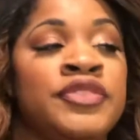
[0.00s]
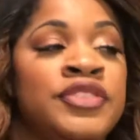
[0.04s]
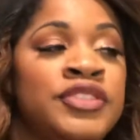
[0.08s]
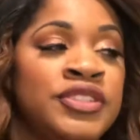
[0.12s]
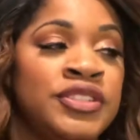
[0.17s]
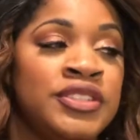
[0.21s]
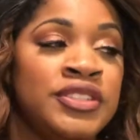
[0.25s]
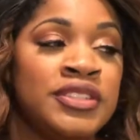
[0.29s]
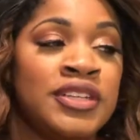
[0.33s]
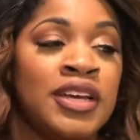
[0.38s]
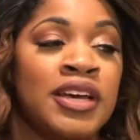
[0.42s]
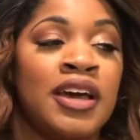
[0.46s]

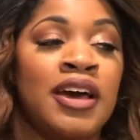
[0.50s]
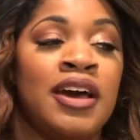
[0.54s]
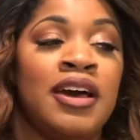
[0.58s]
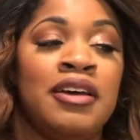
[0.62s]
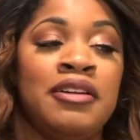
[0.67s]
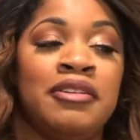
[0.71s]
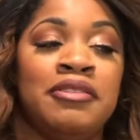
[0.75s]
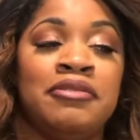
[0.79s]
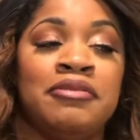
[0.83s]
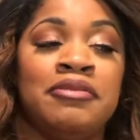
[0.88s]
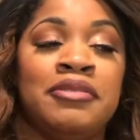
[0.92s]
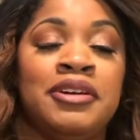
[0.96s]
She's like, I
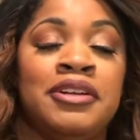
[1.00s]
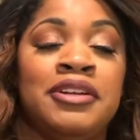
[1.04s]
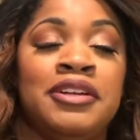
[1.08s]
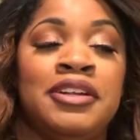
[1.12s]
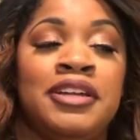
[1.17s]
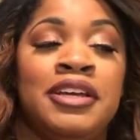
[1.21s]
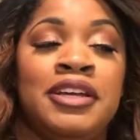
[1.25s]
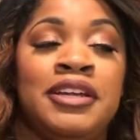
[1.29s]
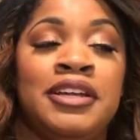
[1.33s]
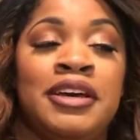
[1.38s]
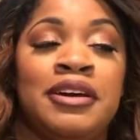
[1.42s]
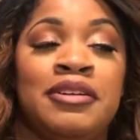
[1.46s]
don't want to
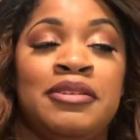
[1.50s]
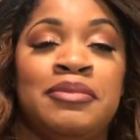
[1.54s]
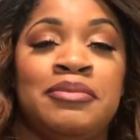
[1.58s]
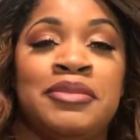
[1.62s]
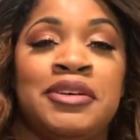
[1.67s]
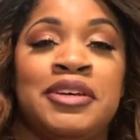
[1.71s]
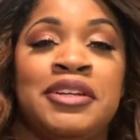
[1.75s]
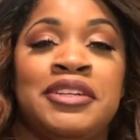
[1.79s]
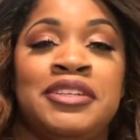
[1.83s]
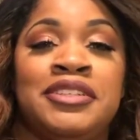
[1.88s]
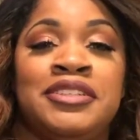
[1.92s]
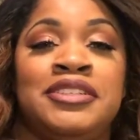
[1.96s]
lay down. I'm
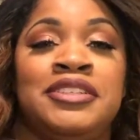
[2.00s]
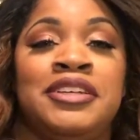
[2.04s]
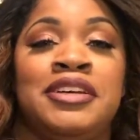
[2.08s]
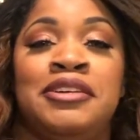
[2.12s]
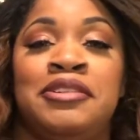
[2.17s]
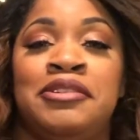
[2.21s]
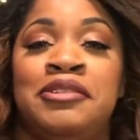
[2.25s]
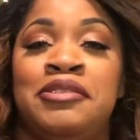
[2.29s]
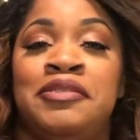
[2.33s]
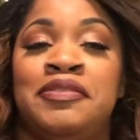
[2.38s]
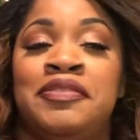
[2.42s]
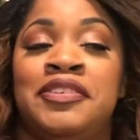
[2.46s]
gonna
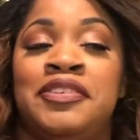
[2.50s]
stand over